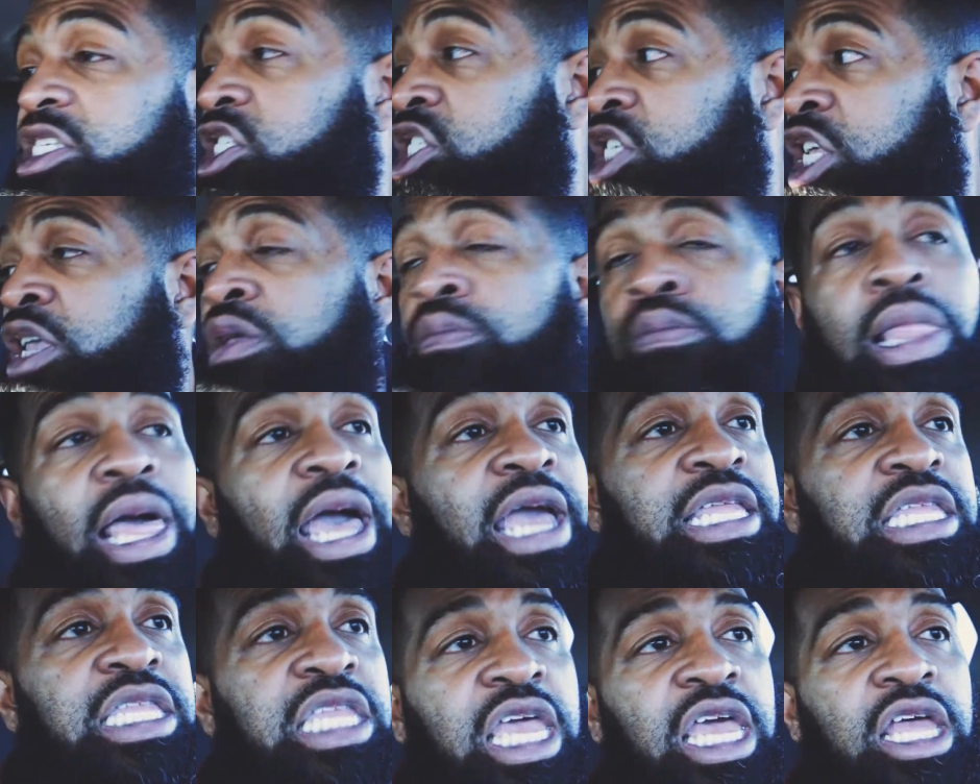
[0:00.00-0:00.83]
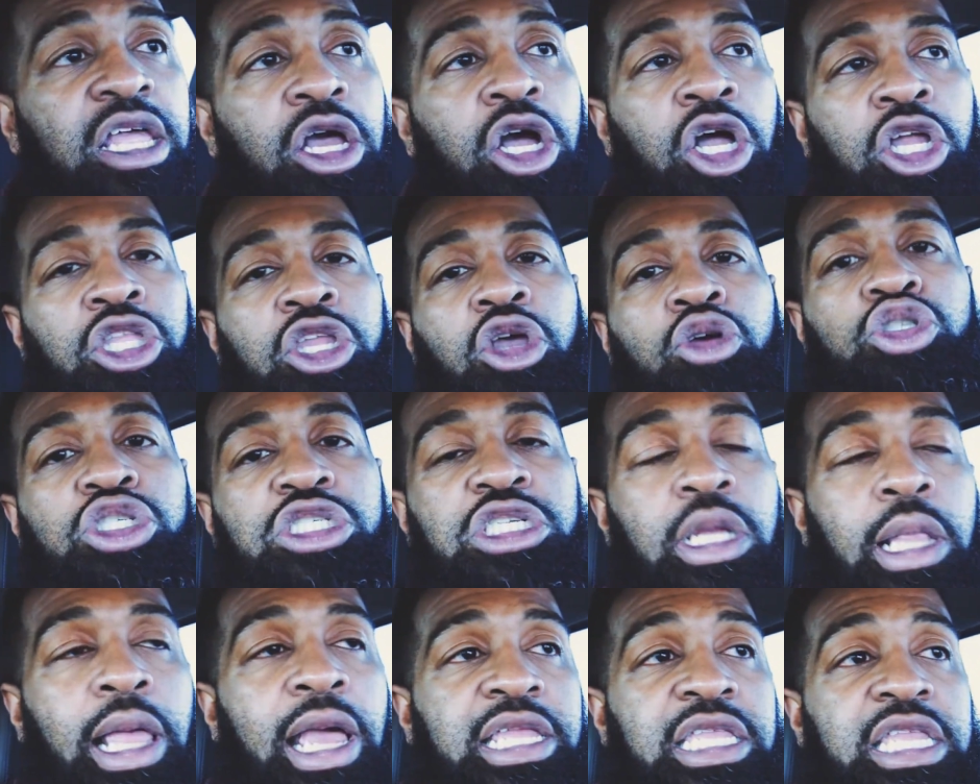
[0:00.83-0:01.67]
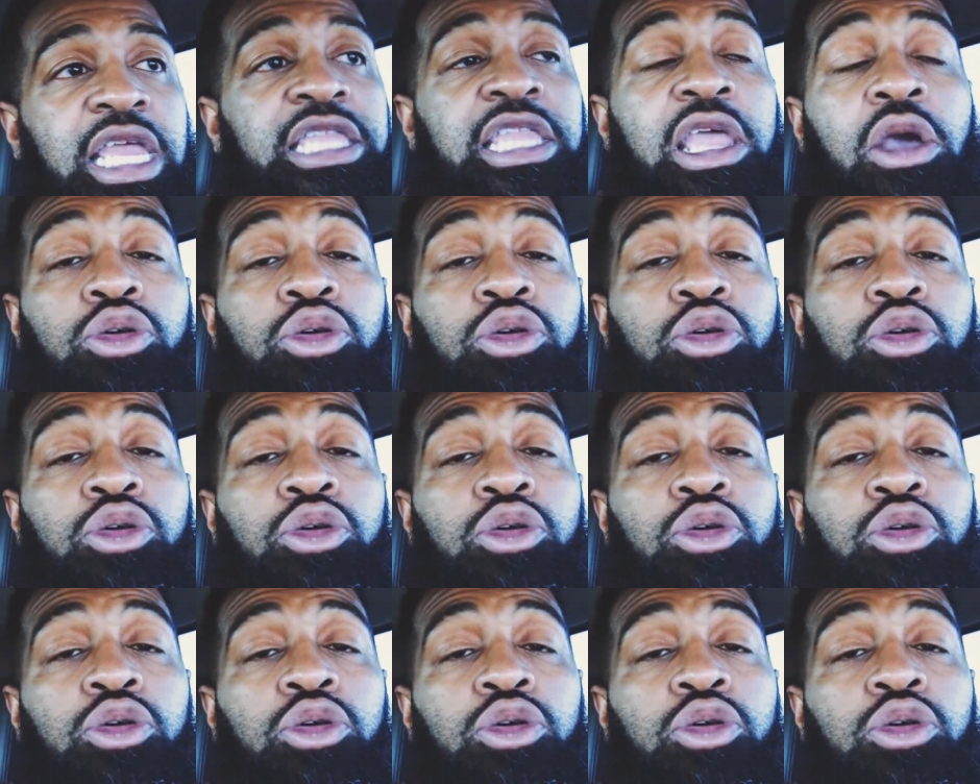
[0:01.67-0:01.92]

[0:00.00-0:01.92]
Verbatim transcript: seem like that or no shit like that.